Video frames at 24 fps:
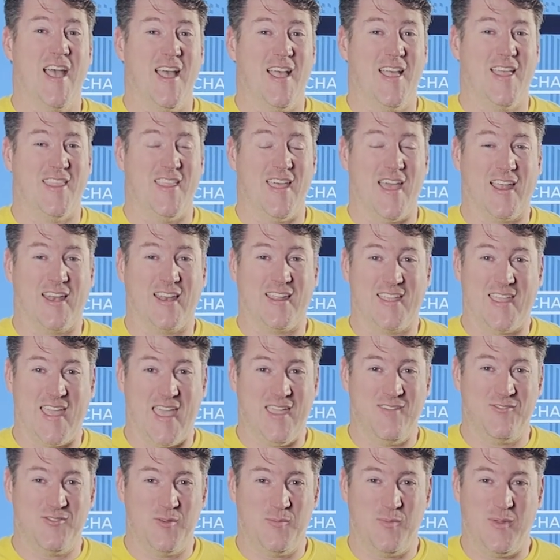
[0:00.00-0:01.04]
that
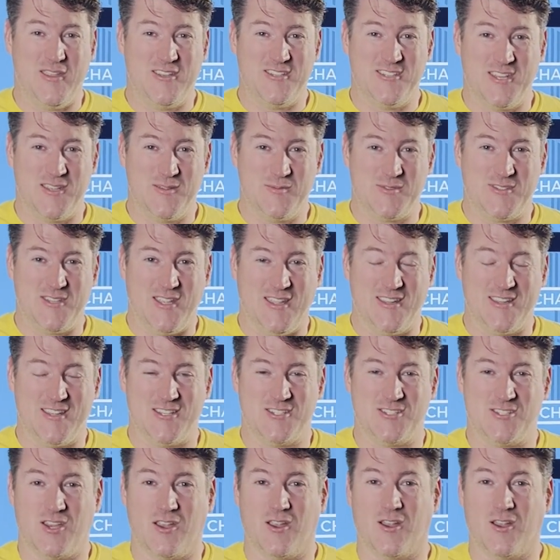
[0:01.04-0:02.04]
gave to BGMC this